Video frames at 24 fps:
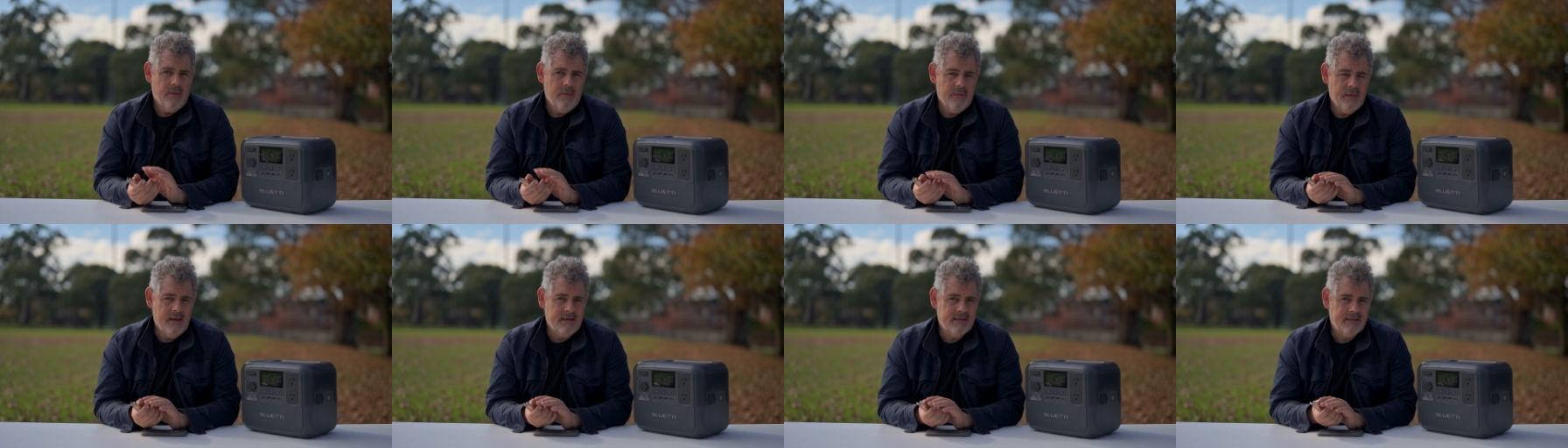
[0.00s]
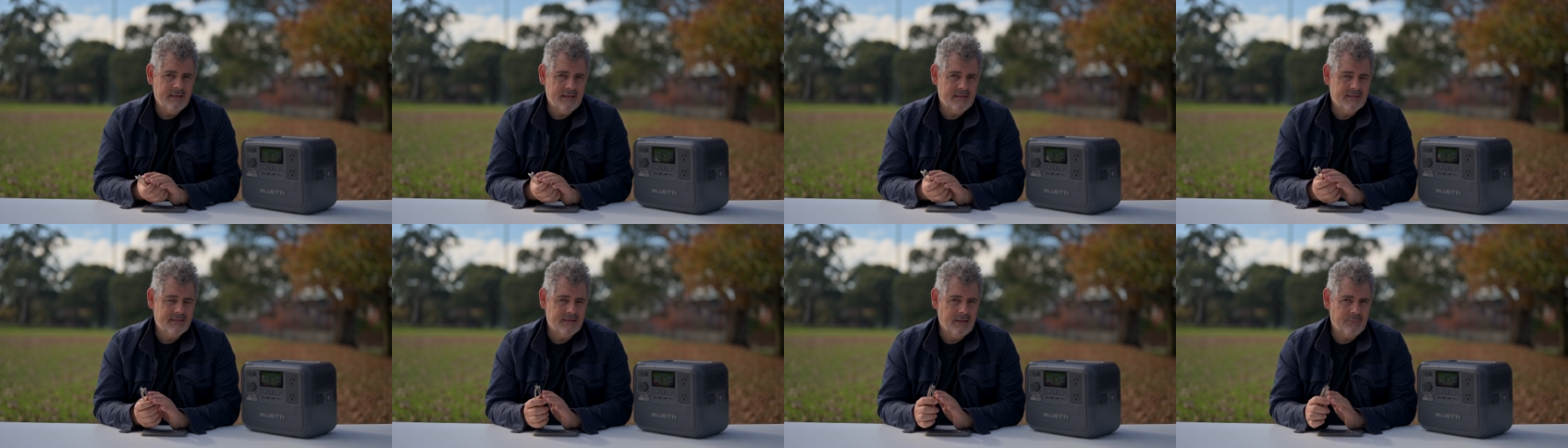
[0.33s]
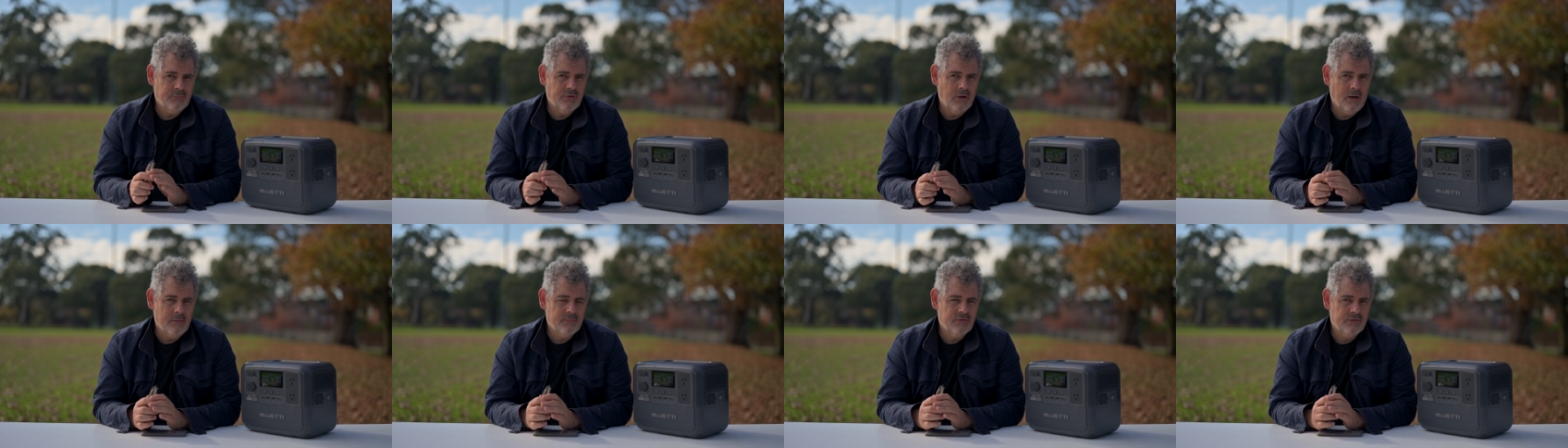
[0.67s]
These things
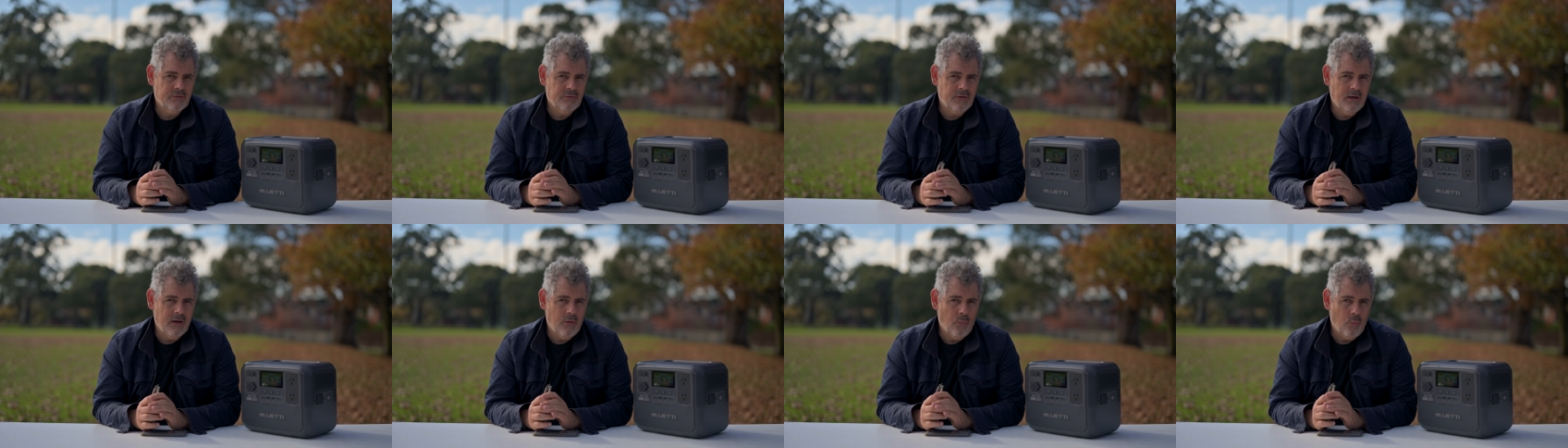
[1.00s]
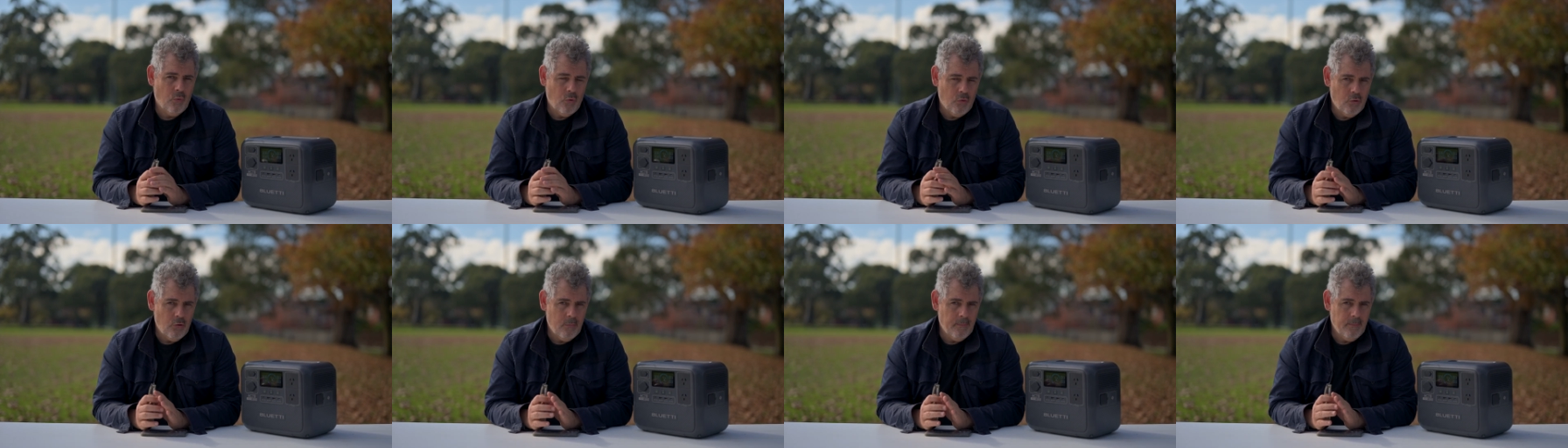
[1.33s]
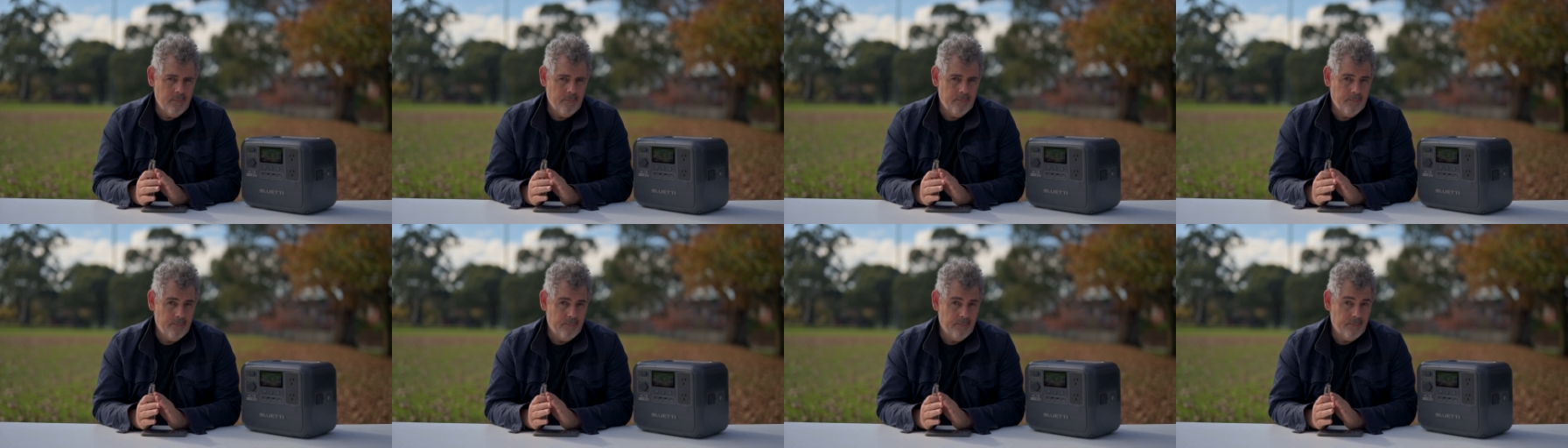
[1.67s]
sometimes do get warm.
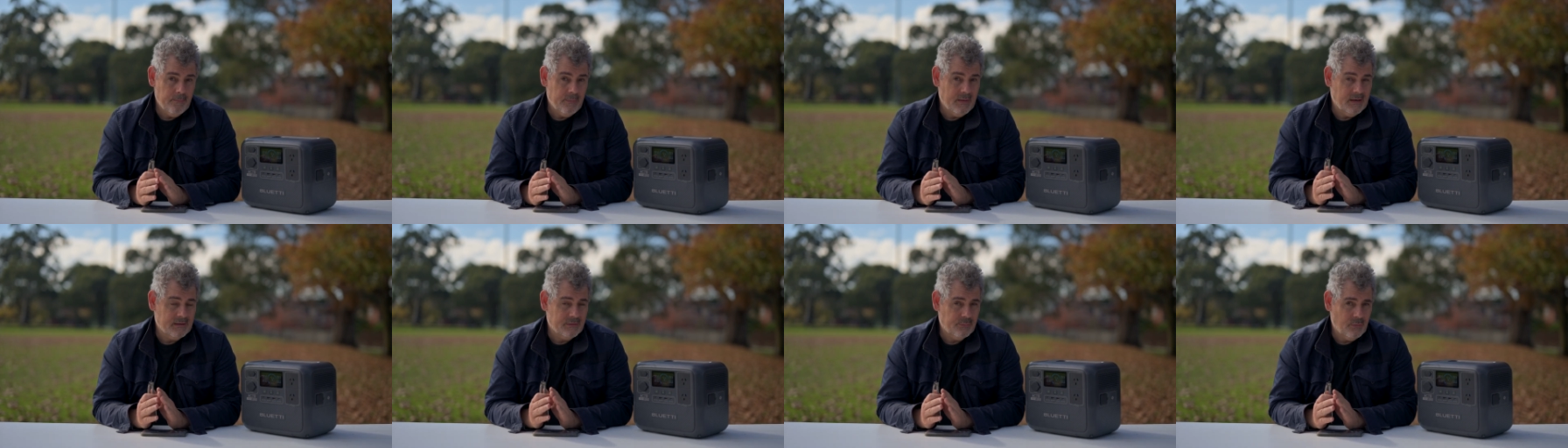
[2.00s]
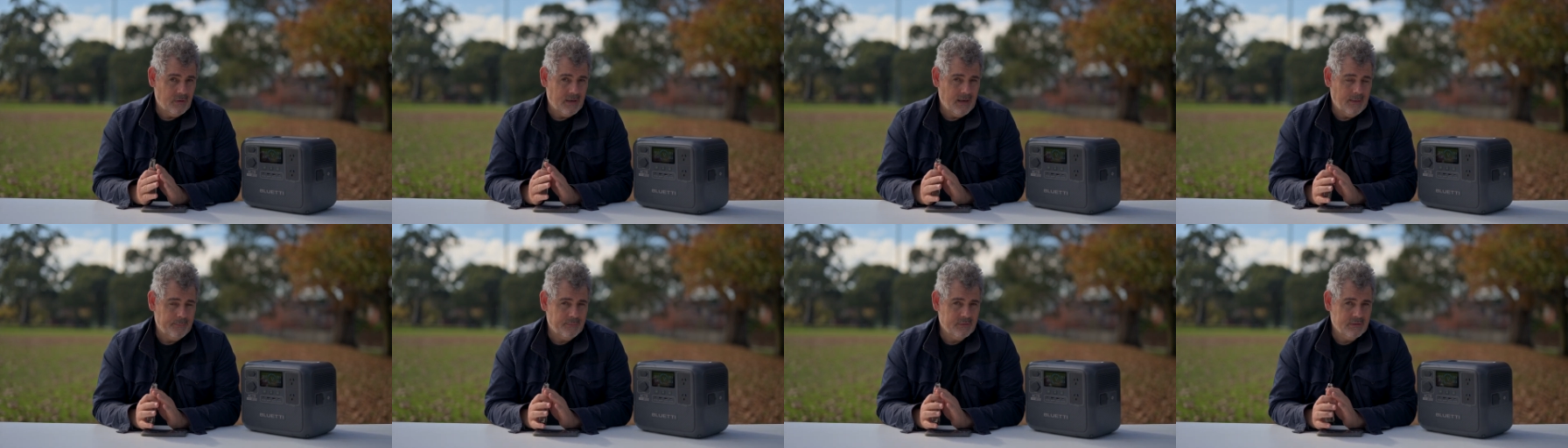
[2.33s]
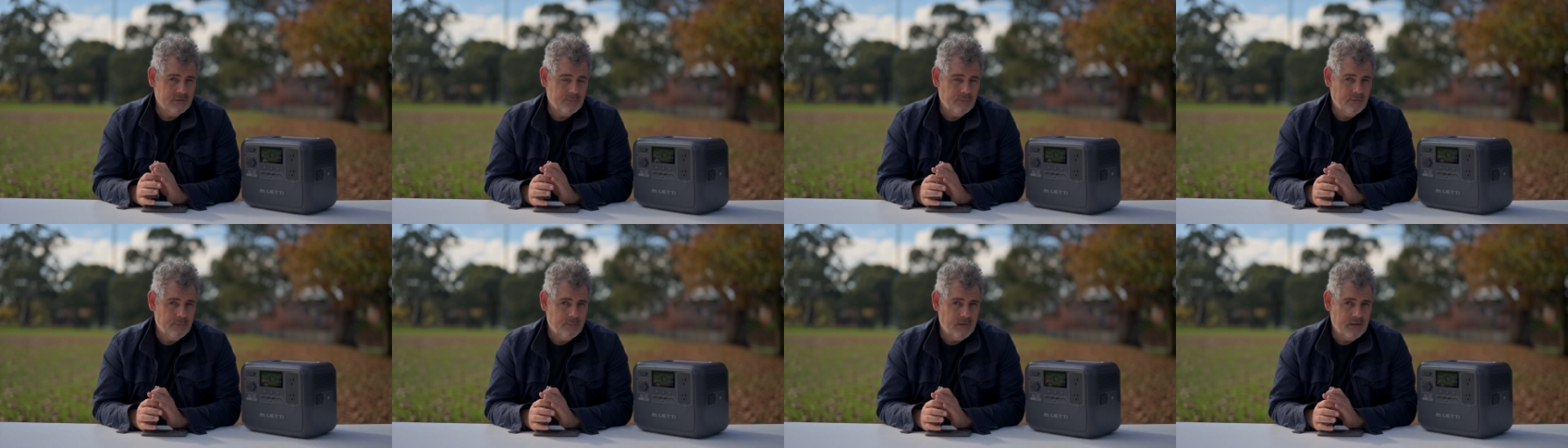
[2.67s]
That's what
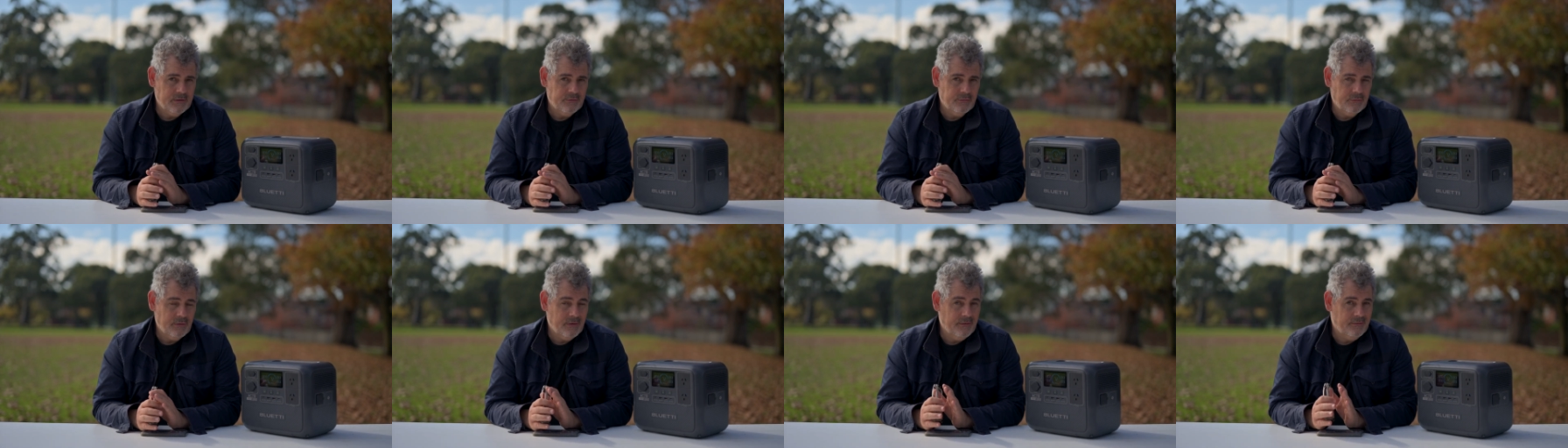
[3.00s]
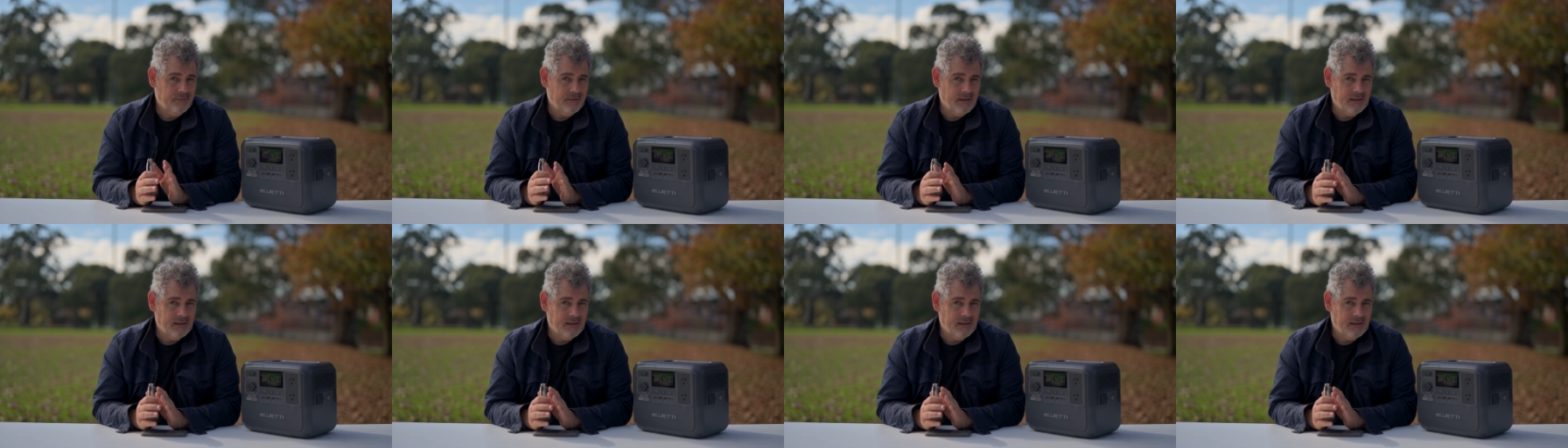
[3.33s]
happens with batteries,